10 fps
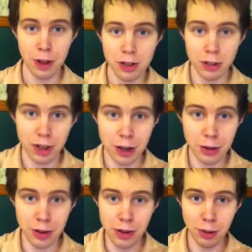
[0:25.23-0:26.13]
so they
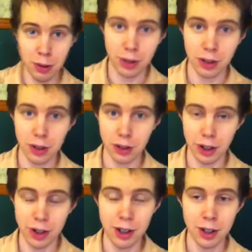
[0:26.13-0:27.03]
don't know,
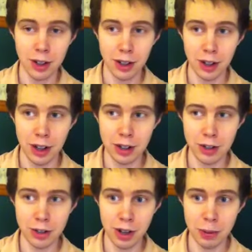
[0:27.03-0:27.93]
okay? And
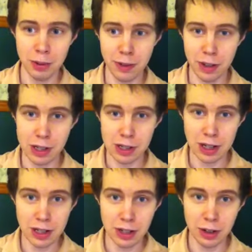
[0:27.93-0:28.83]
so you got to be very
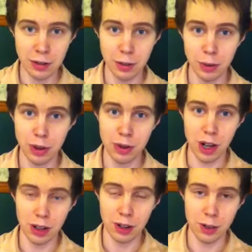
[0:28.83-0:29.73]
sensitive when you
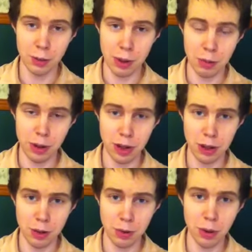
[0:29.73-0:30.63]
talk to other people that
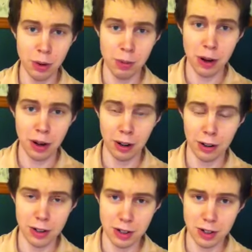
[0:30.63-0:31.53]
don't know about all
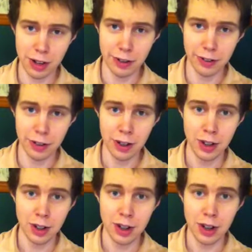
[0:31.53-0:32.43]
this stuff.
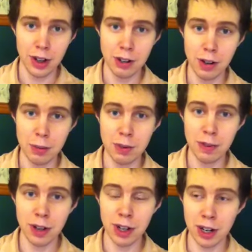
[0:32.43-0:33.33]
And you have to be
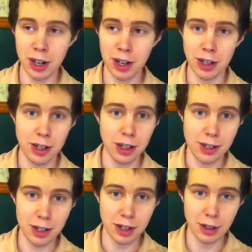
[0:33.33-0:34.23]
very kind
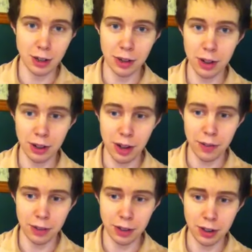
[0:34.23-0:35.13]
and gentle and
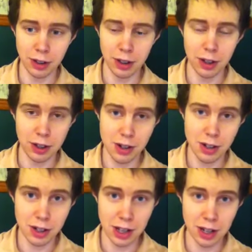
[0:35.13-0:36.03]
loving and
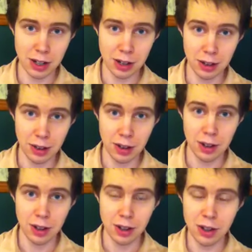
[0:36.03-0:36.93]
understanding.
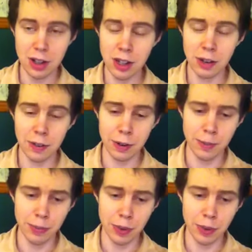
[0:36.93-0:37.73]
Just think of it.